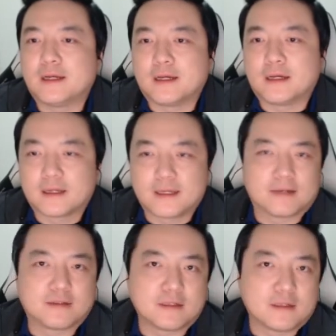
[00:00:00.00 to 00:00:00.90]

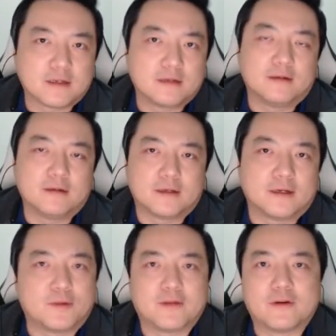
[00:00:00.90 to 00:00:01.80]
counselor,
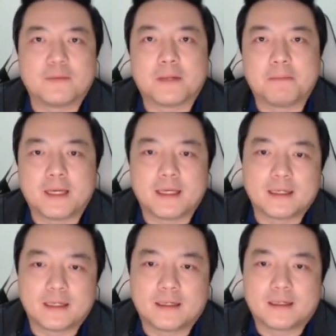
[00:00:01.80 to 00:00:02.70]
whatever it might be.
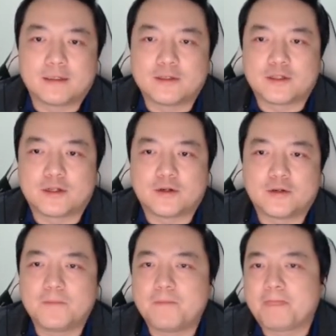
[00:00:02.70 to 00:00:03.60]
So,
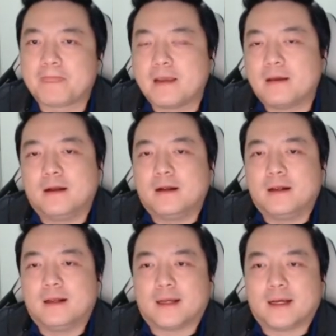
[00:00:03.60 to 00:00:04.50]

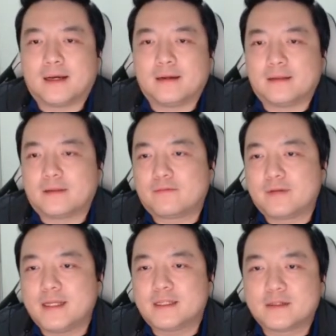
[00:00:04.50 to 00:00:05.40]
and the
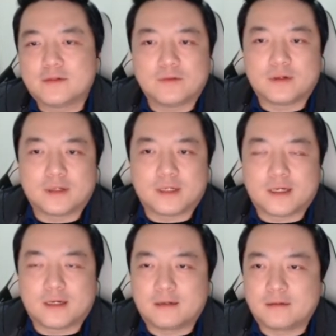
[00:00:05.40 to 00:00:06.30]
reason
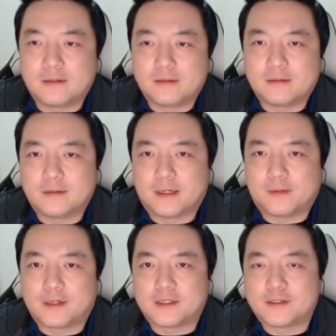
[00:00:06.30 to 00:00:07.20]
I
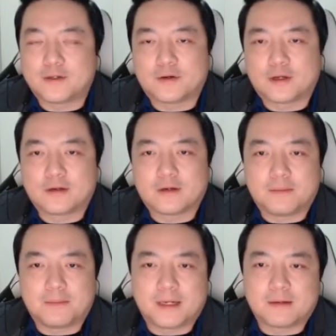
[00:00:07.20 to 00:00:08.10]
wanted to talk
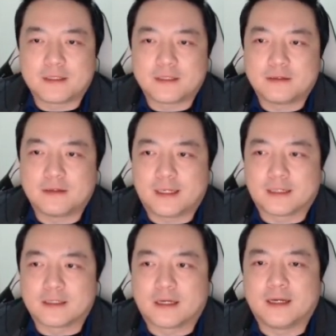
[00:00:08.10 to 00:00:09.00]
about
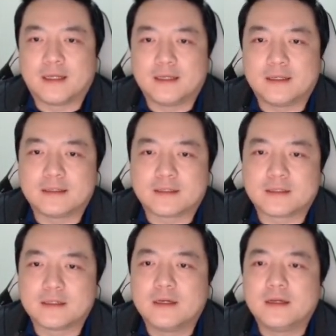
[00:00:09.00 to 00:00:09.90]
anxiety is
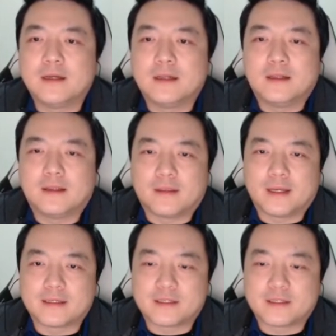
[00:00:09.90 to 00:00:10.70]
that